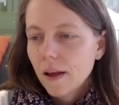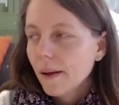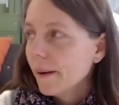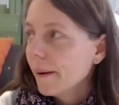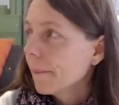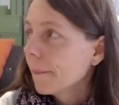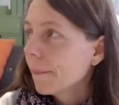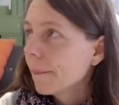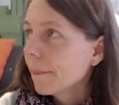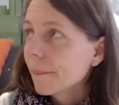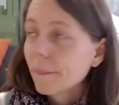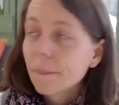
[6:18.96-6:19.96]

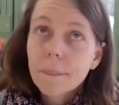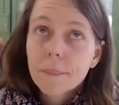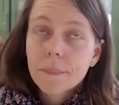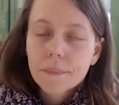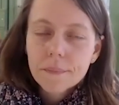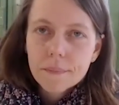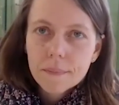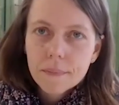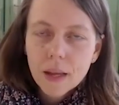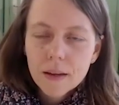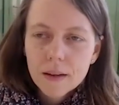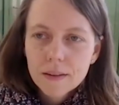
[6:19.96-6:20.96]
Um,
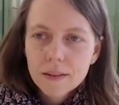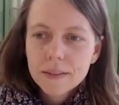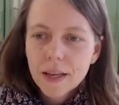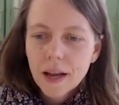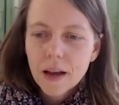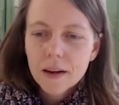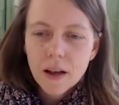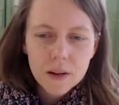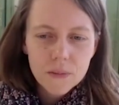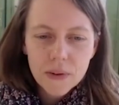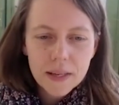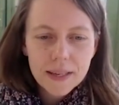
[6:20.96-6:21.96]
yeah,
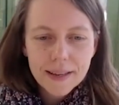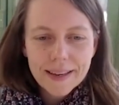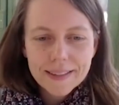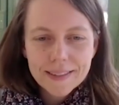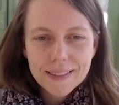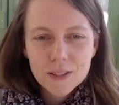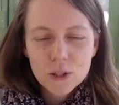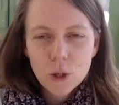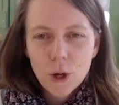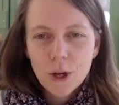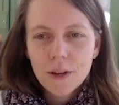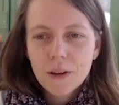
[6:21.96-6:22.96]
another thing, I guess it's
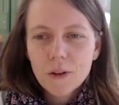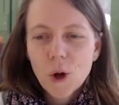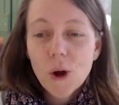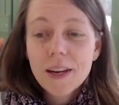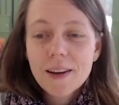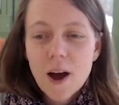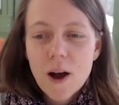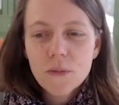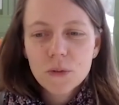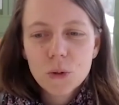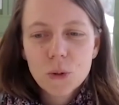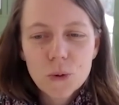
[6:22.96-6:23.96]
no, not
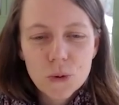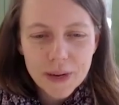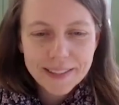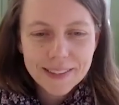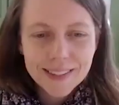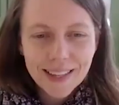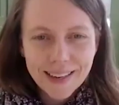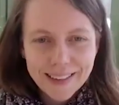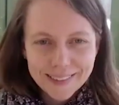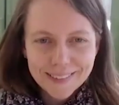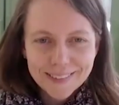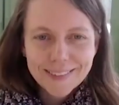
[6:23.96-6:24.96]
enough to do great
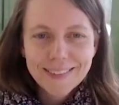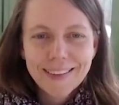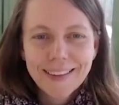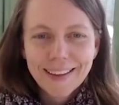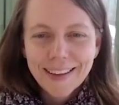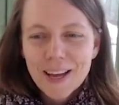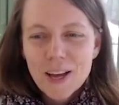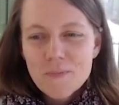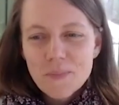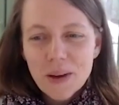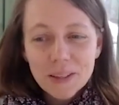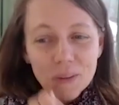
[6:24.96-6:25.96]
science
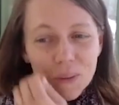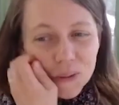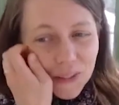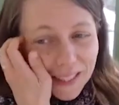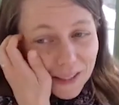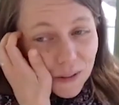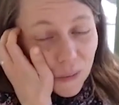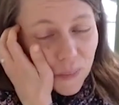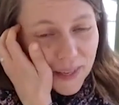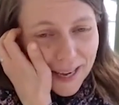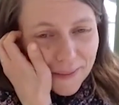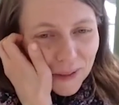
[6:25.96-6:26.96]
that you also need to
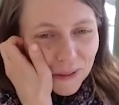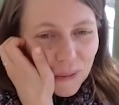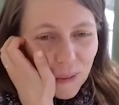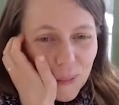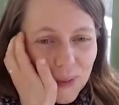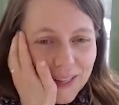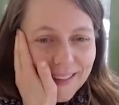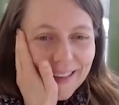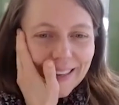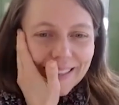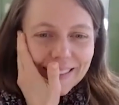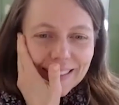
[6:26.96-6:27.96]
be able to
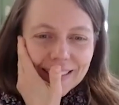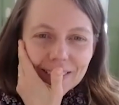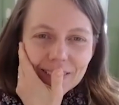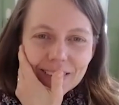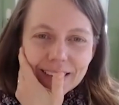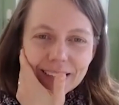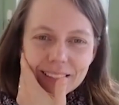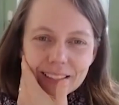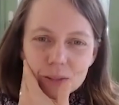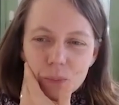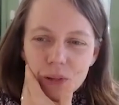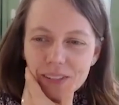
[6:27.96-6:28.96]
communicate it, right?
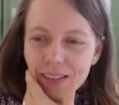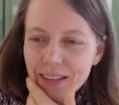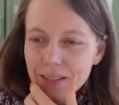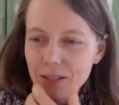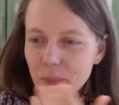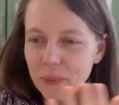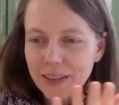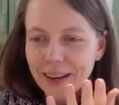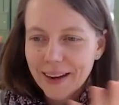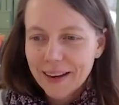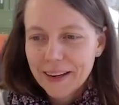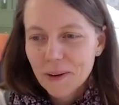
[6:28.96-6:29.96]
Especially as a
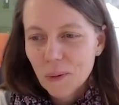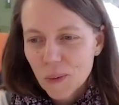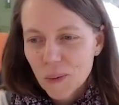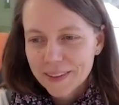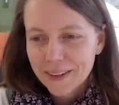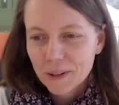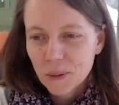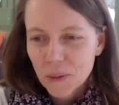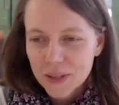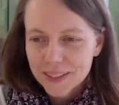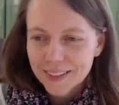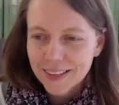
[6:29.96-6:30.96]
PI, all what I do
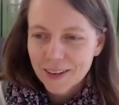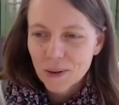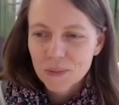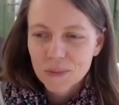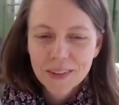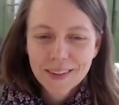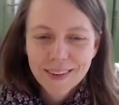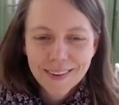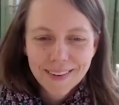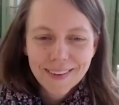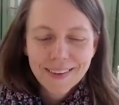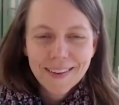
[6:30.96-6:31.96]
is kind of,
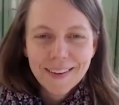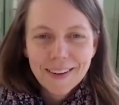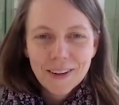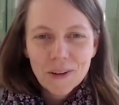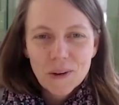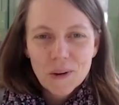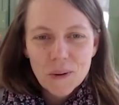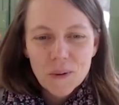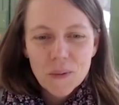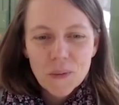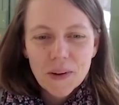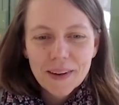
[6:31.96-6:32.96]
you
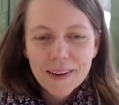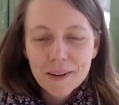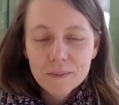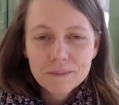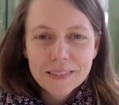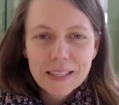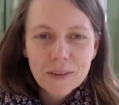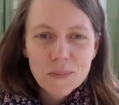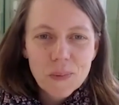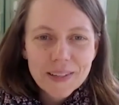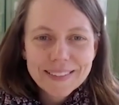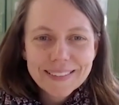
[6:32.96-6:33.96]
know, um,
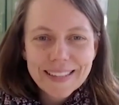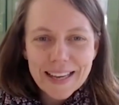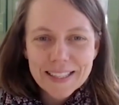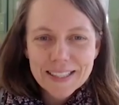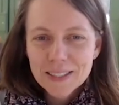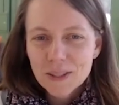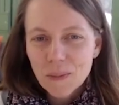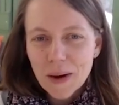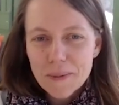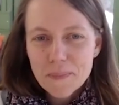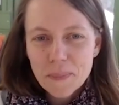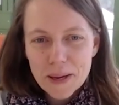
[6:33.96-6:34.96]
give presentations,
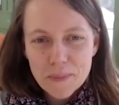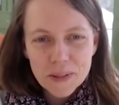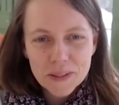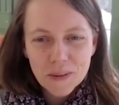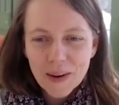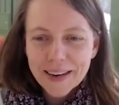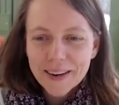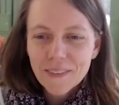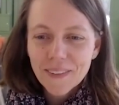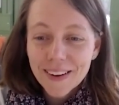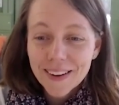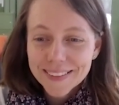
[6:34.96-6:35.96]
write papers, write
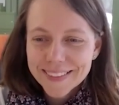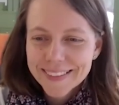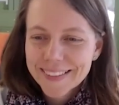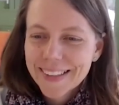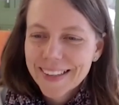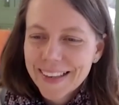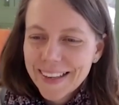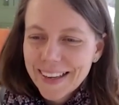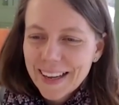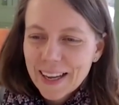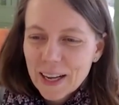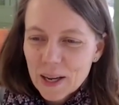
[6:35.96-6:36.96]
grants.
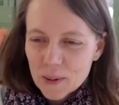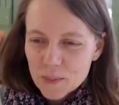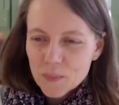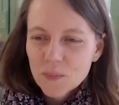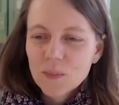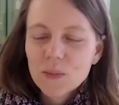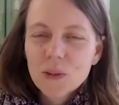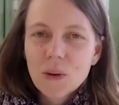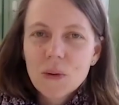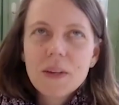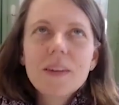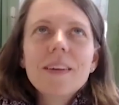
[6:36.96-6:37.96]
Um, so
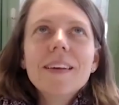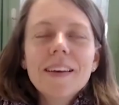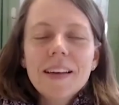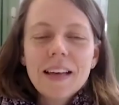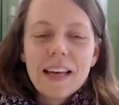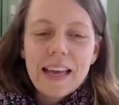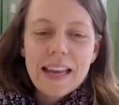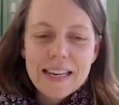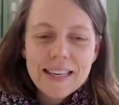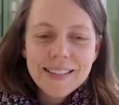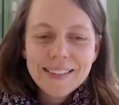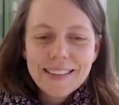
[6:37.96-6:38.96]

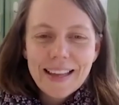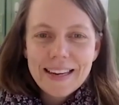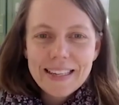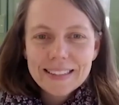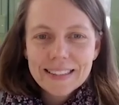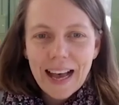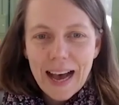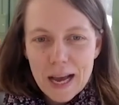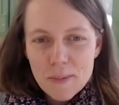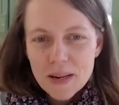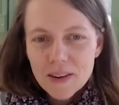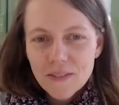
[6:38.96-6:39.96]
any any
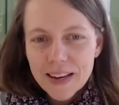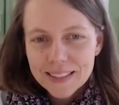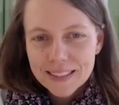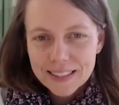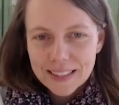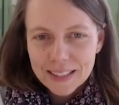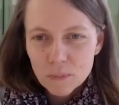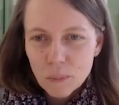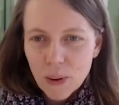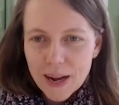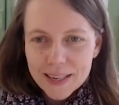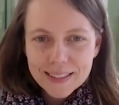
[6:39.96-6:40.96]
time invested in
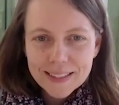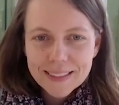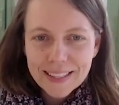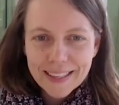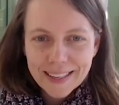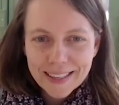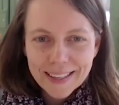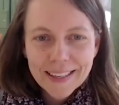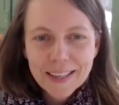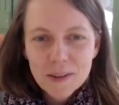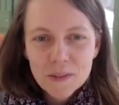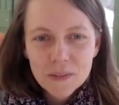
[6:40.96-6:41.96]
practicing,
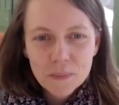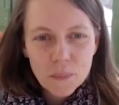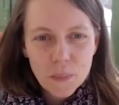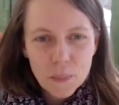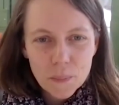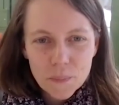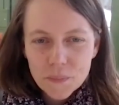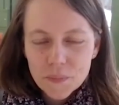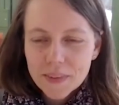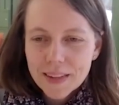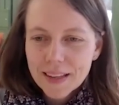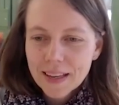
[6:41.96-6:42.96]

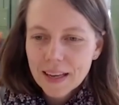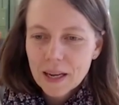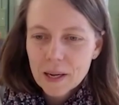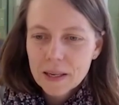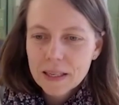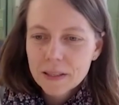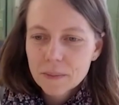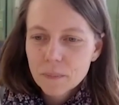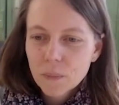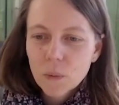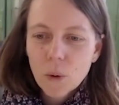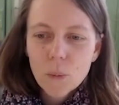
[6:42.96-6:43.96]
uh,
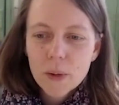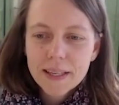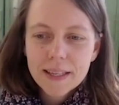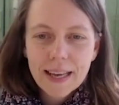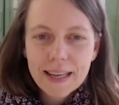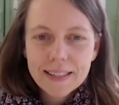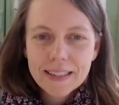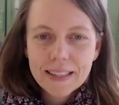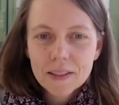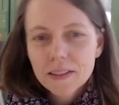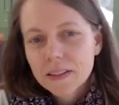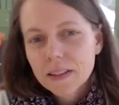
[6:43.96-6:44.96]

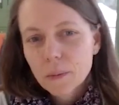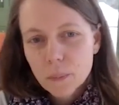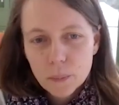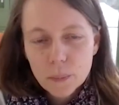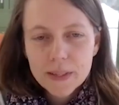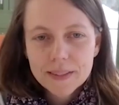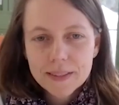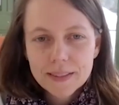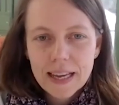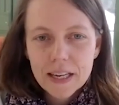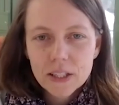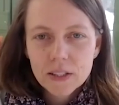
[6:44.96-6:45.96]
communicating your
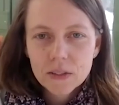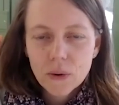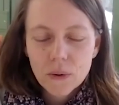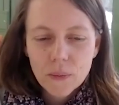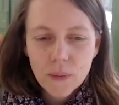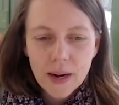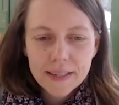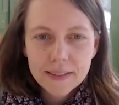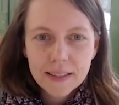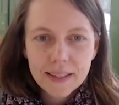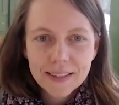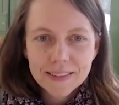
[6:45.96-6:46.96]
presentations or
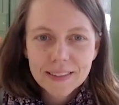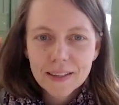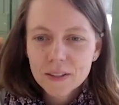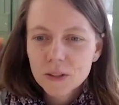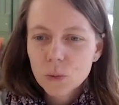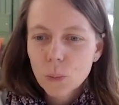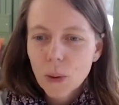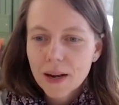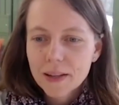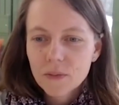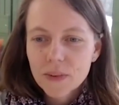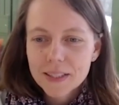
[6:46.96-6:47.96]
writing, that is well
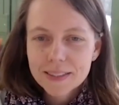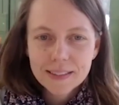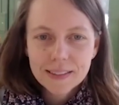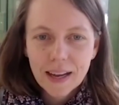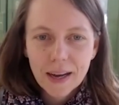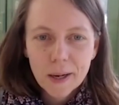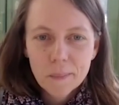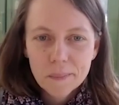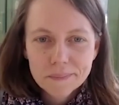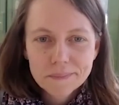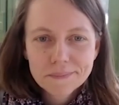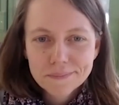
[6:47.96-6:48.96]
invested time.